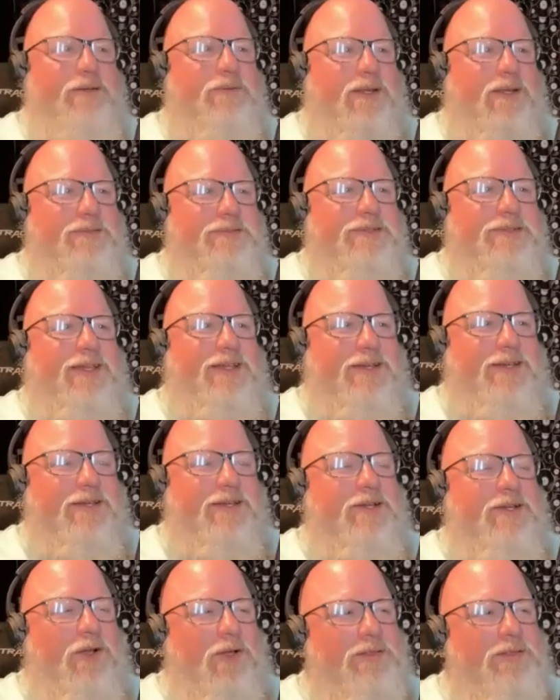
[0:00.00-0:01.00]
don't,
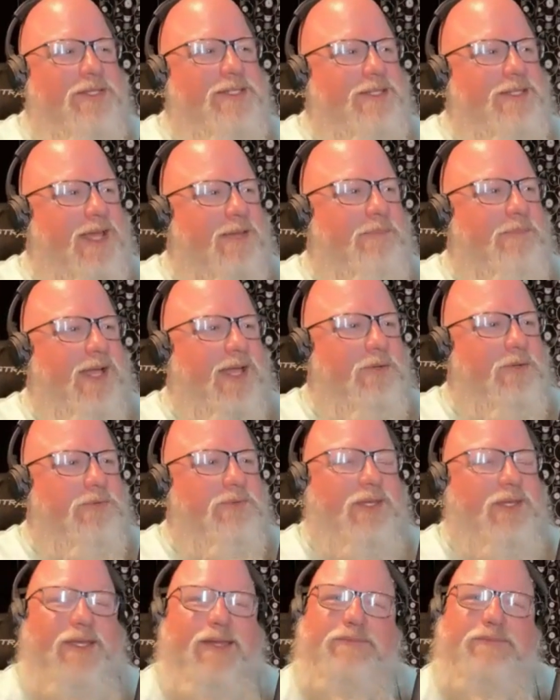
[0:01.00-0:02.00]
and all this time, I don't
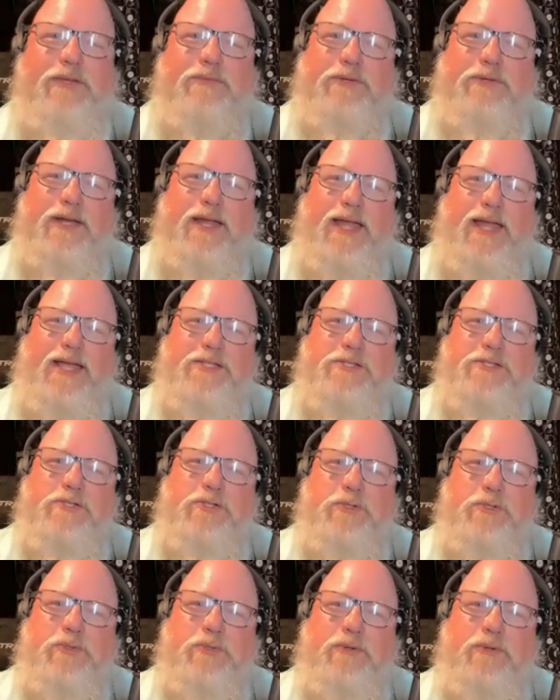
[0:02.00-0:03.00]
think I've ever asked
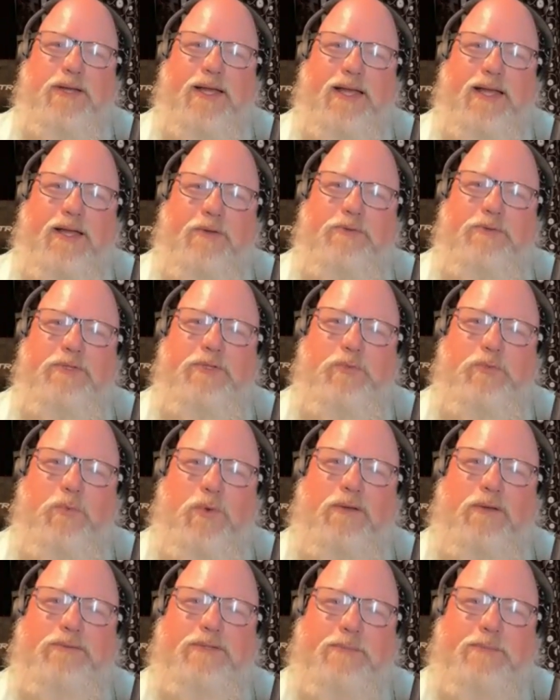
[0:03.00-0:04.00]
you how you
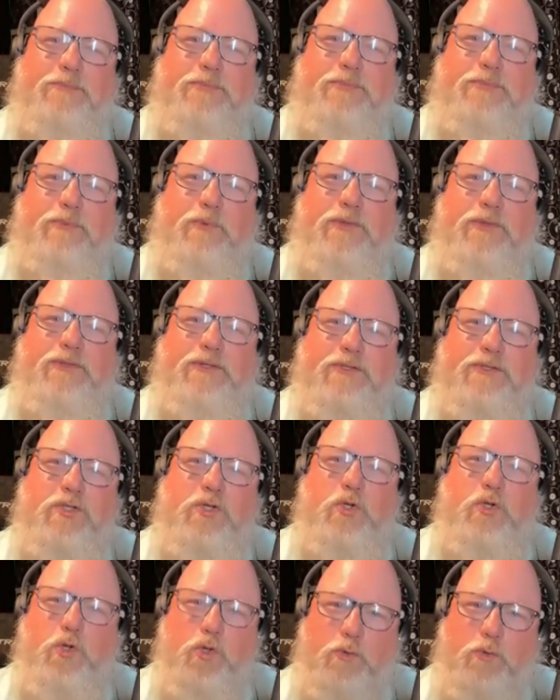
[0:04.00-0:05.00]
wound up with the
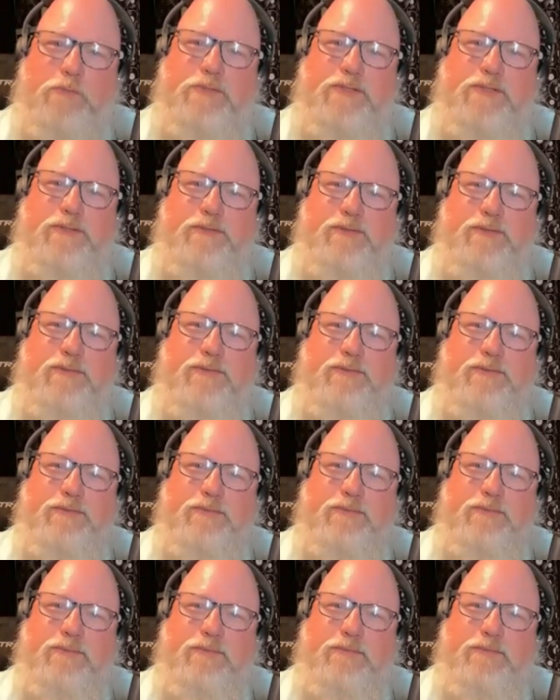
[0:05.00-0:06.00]
Tubes.
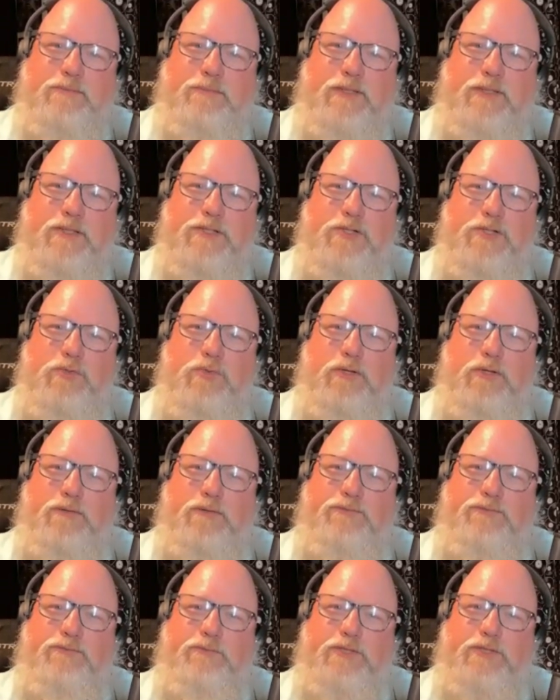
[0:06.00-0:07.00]
Because you would
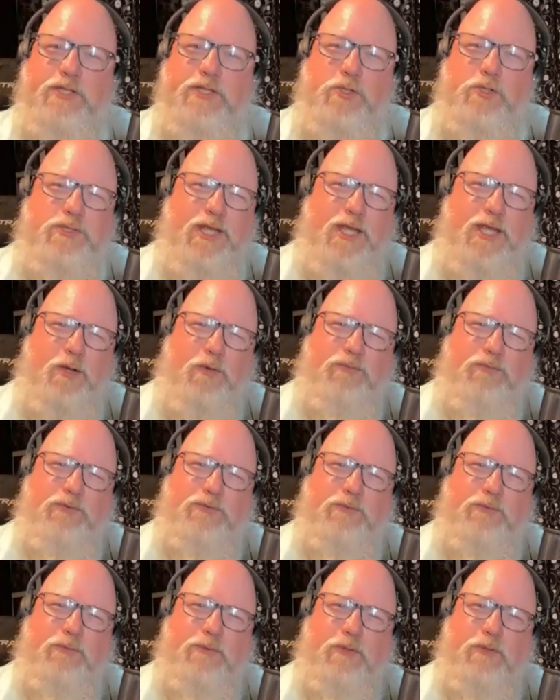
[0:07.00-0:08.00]
have, did you take
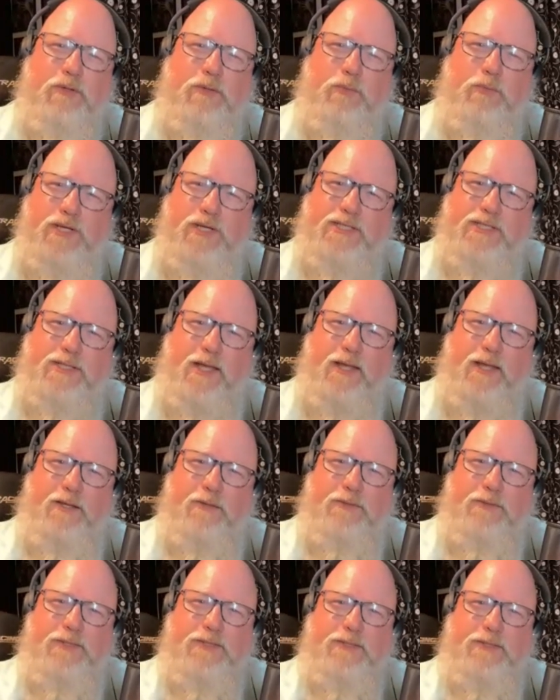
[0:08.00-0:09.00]
over
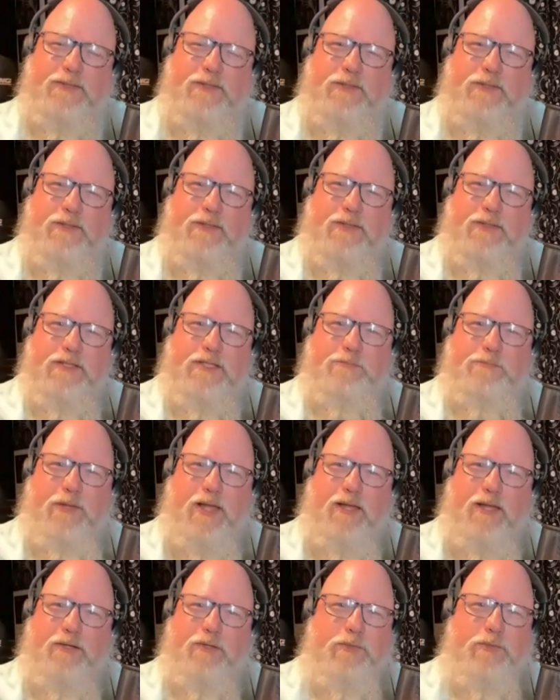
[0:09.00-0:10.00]
Restyle's
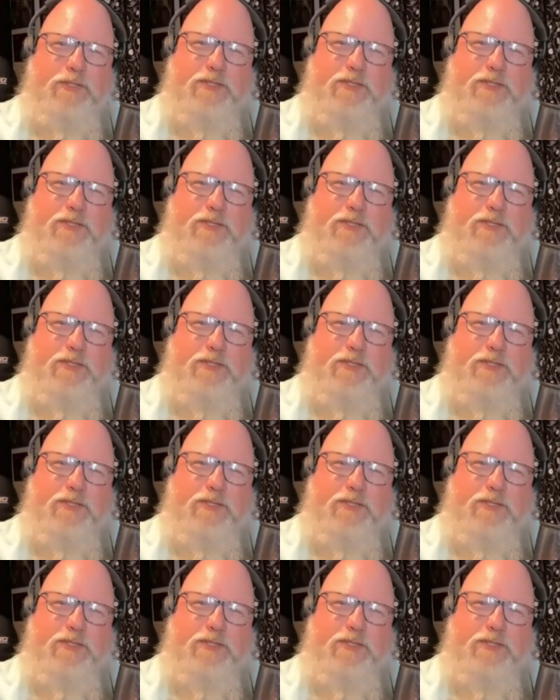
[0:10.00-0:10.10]
spot, or